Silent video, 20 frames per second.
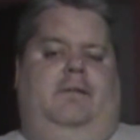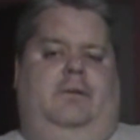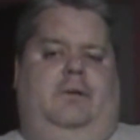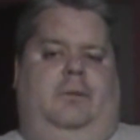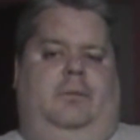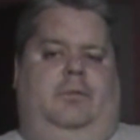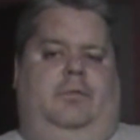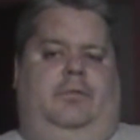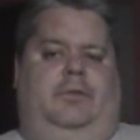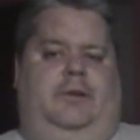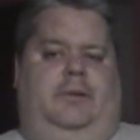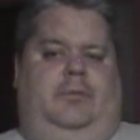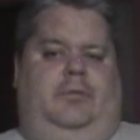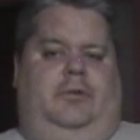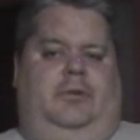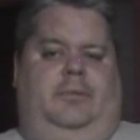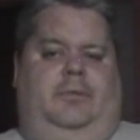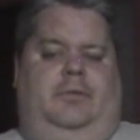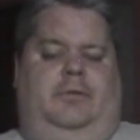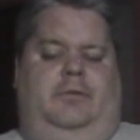home of Flames,
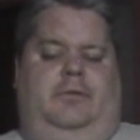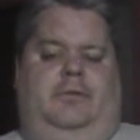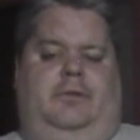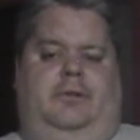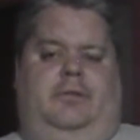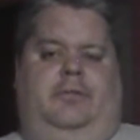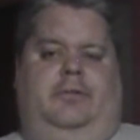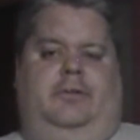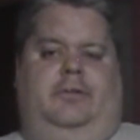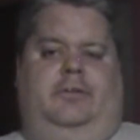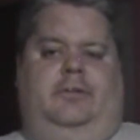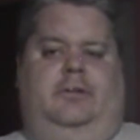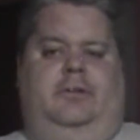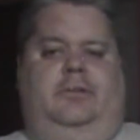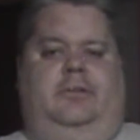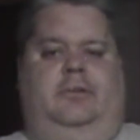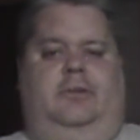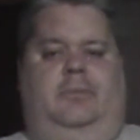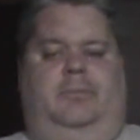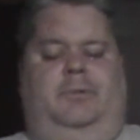Hitmen, Roughnecks,
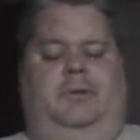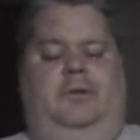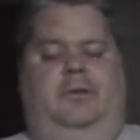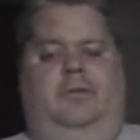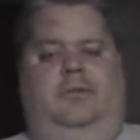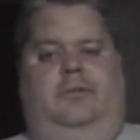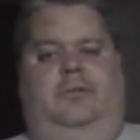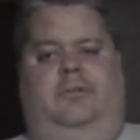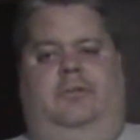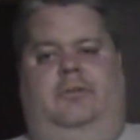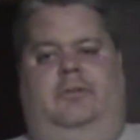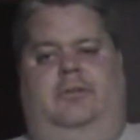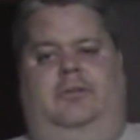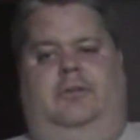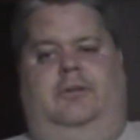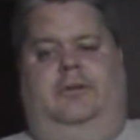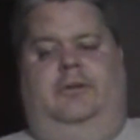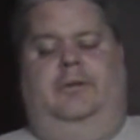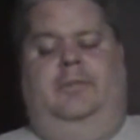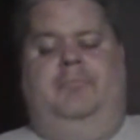and Stampeders,
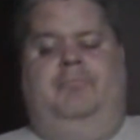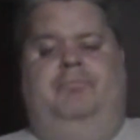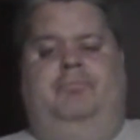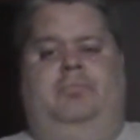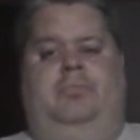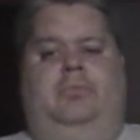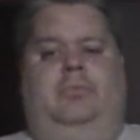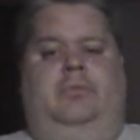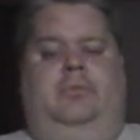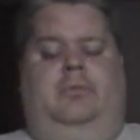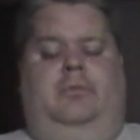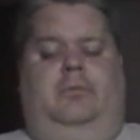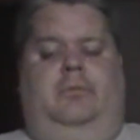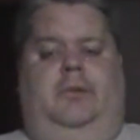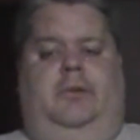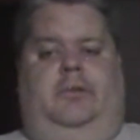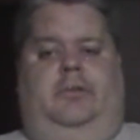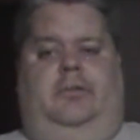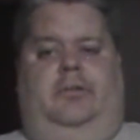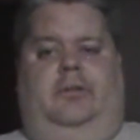just
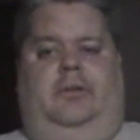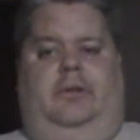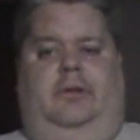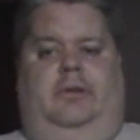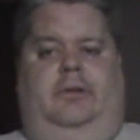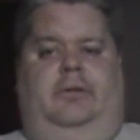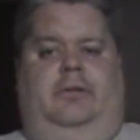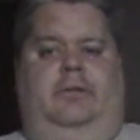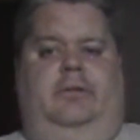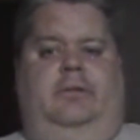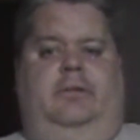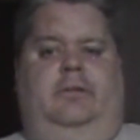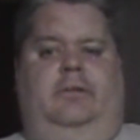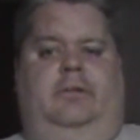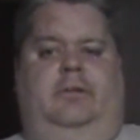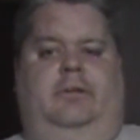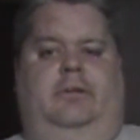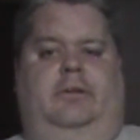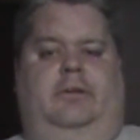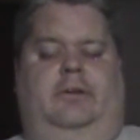make sure you
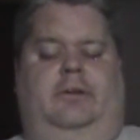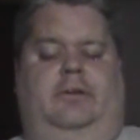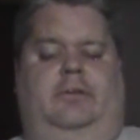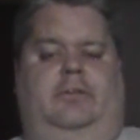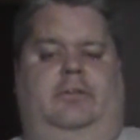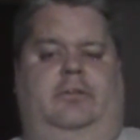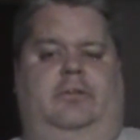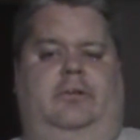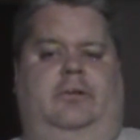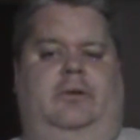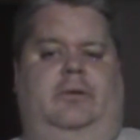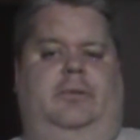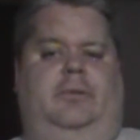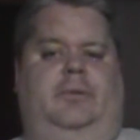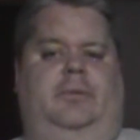hit like and subscribe.